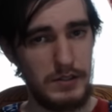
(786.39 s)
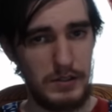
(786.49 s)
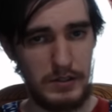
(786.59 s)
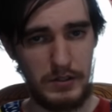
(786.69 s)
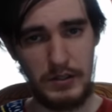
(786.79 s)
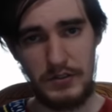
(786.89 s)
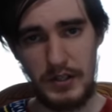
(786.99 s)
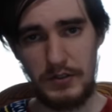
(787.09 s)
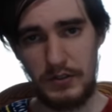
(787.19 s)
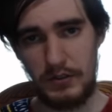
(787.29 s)
Now that
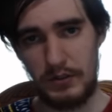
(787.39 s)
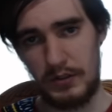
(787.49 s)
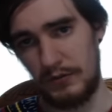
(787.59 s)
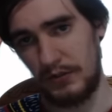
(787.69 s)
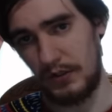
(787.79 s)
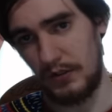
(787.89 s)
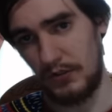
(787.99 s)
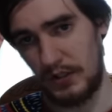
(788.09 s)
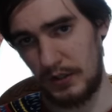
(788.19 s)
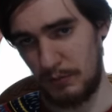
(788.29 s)
sounds a little
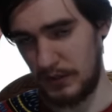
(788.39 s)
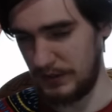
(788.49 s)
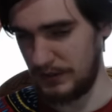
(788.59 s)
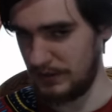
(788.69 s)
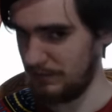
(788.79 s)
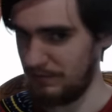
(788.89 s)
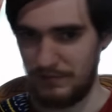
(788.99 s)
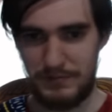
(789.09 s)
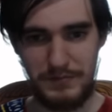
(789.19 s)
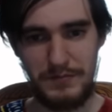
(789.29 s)
confusing, but
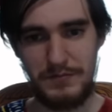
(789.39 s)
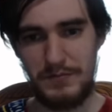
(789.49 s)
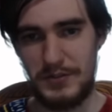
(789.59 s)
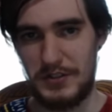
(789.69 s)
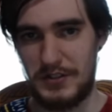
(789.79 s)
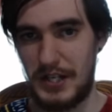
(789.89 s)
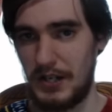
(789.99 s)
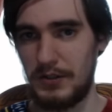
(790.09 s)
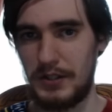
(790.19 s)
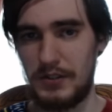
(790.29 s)
it's just how
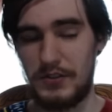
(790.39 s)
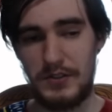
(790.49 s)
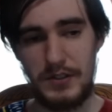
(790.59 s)
it is.